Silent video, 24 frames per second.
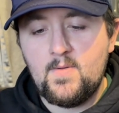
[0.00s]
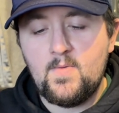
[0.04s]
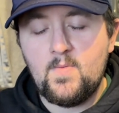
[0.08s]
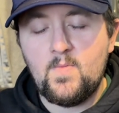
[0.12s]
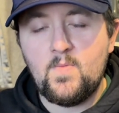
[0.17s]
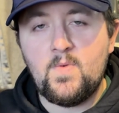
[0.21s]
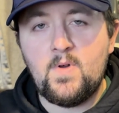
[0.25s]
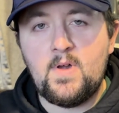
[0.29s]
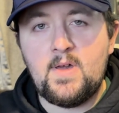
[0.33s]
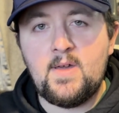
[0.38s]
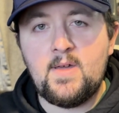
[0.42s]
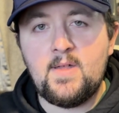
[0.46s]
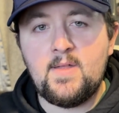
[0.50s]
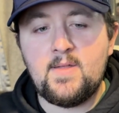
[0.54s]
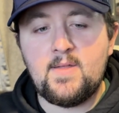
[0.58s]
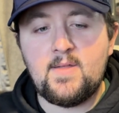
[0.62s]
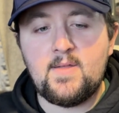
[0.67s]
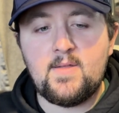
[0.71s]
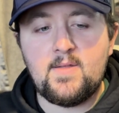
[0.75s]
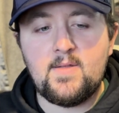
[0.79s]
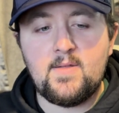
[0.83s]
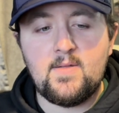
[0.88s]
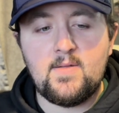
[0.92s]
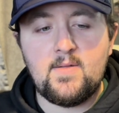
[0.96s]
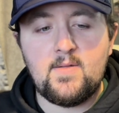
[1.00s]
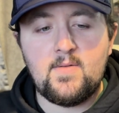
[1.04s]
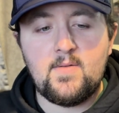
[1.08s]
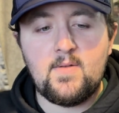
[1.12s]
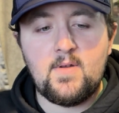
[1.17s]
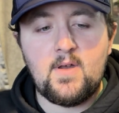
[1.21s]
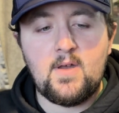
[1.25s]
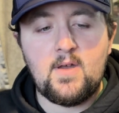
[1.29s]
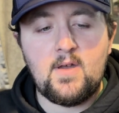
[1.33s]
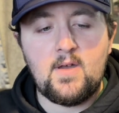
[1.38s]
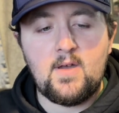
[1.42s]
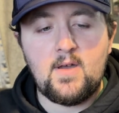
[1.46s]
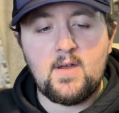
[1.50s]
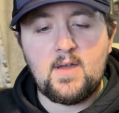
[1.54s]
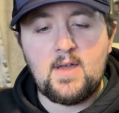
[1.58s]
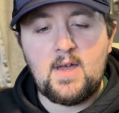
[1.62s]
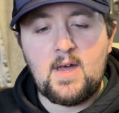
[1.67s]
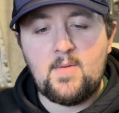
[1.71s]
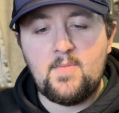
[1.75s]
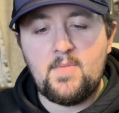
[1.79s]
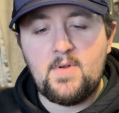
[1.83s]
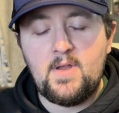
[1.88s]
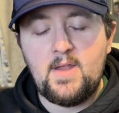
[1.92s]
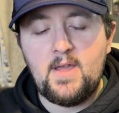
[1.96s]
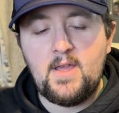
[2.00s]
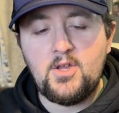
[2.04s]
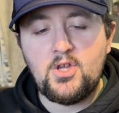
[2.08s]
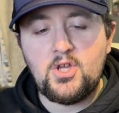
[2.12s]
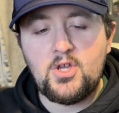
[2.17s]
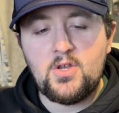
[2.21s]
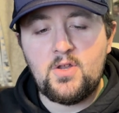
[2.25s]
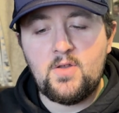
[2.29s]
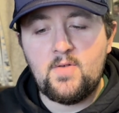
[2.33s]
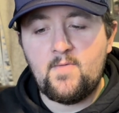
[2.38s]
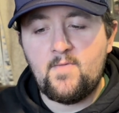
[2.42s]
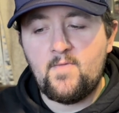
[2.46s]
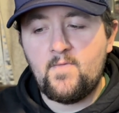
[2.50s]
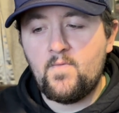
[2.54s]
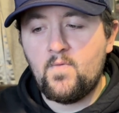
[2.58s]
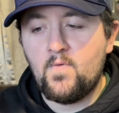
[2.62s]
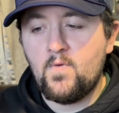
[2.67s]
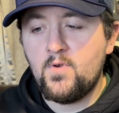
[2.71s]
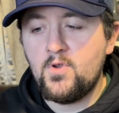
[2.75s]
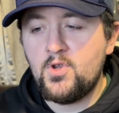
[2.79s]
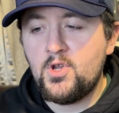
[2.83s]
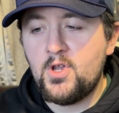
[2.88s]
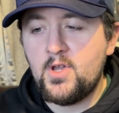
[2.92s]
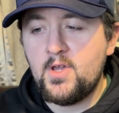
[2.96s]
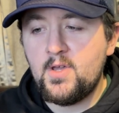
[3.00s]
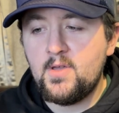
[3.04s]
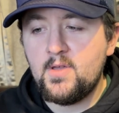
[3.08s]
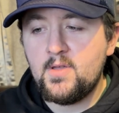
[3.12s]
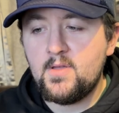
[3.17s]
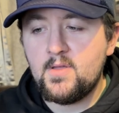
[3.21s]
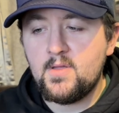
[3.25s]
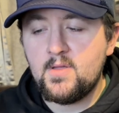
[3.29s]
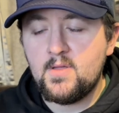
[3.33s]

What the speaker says: was a combination of forging